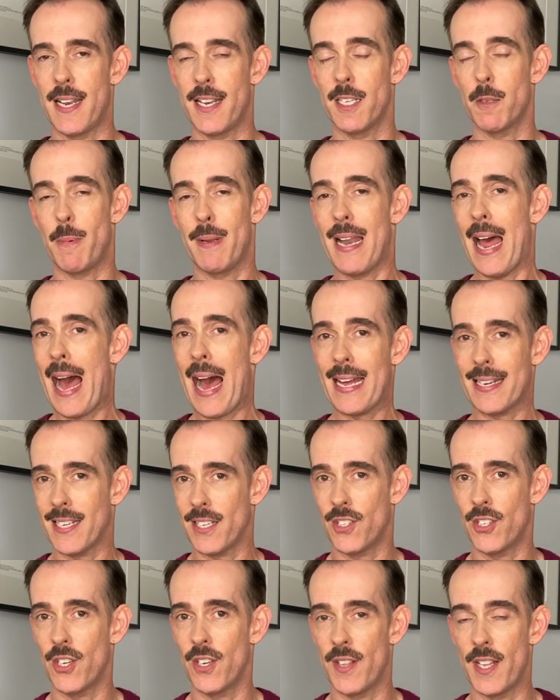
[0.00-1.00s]
It's been added
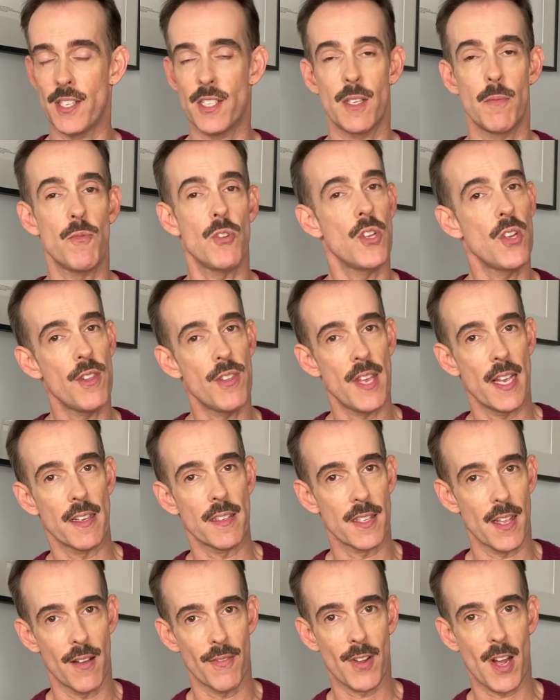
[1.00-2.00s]
to. There's some new things
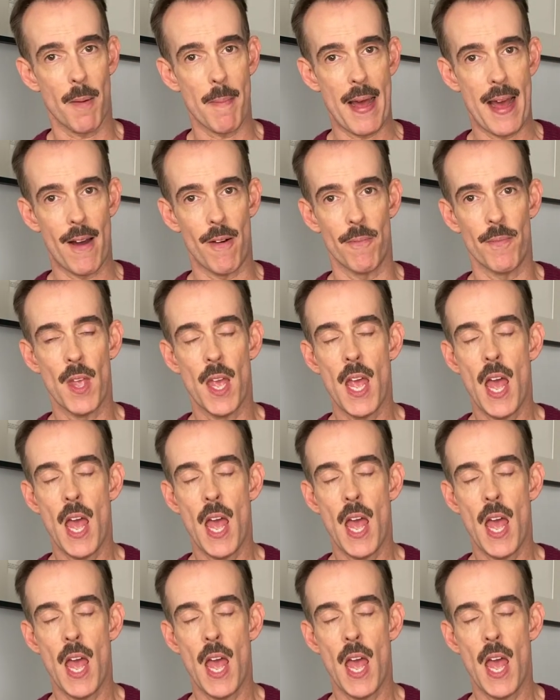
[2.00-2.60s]
that have come out.